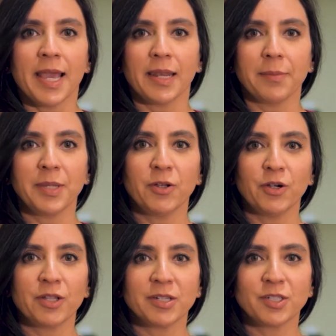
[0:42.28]
And I'm
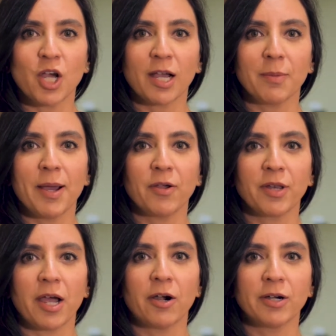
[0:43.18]
here to talk
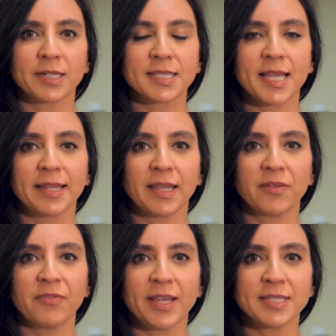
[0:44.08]
about our
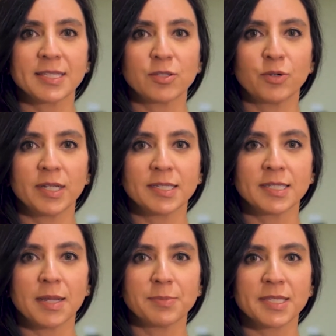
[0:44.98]
exciting phase three
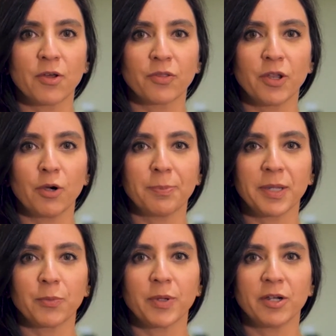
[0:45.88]
stem cell
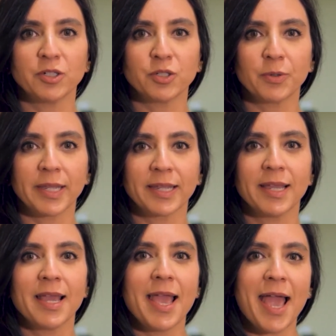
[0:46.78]
therapy we are doing
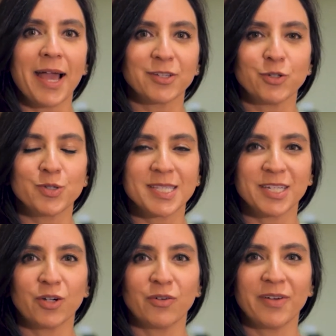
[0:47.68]
at
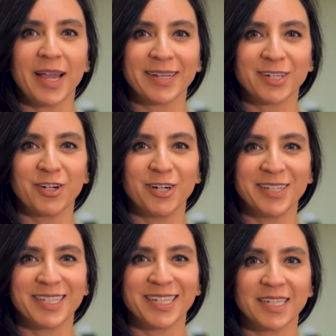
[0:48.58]
UC Irvine
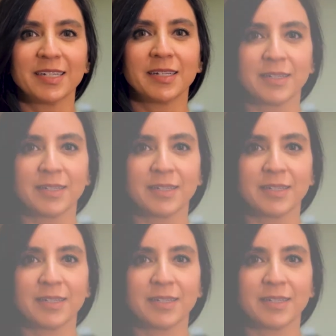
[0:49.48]
currently.